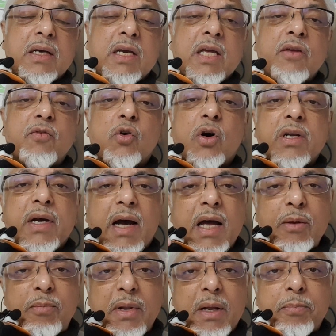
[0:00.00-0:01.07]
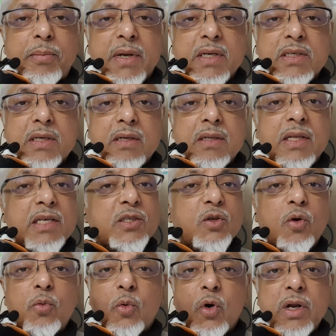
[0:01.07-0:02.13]
If you got high blood pressure, there's
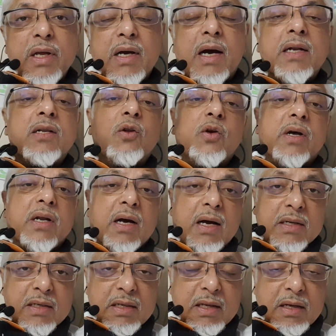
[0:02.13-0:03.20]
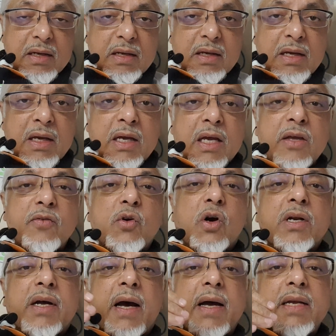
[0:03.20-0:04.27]
no warning until you get a heart attack. If you
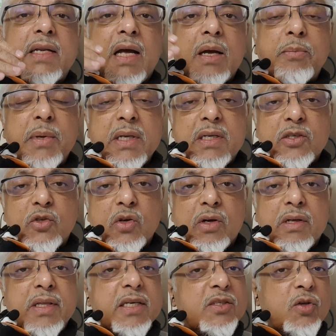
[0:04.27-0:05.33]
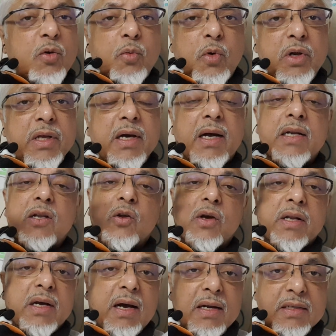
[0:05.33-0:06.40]
got high diabetes sugar, there's no warning until you
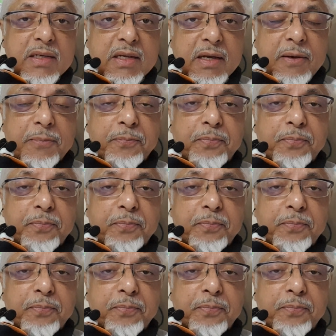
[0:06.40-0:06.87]
get a heart attack.